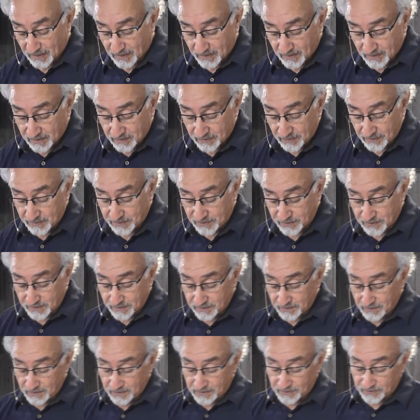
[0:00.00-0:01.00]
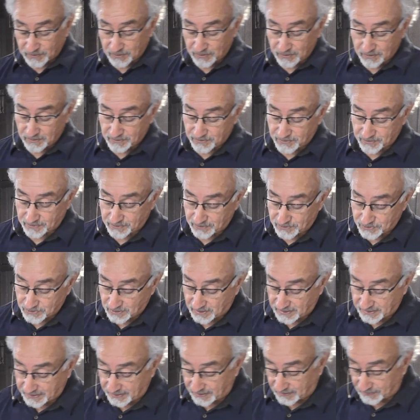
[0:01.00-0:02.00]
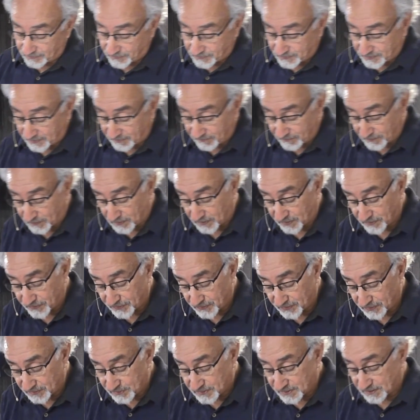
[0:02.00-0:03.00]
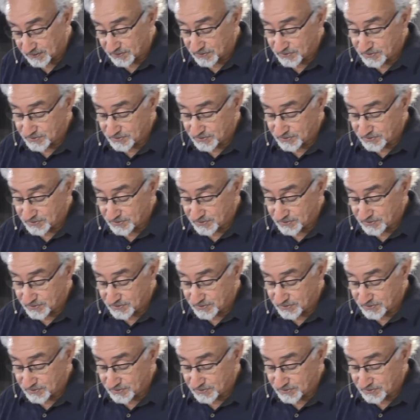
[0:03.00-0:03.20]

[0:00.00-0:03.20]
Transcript: Look at the notes here, John 8:34 to 36.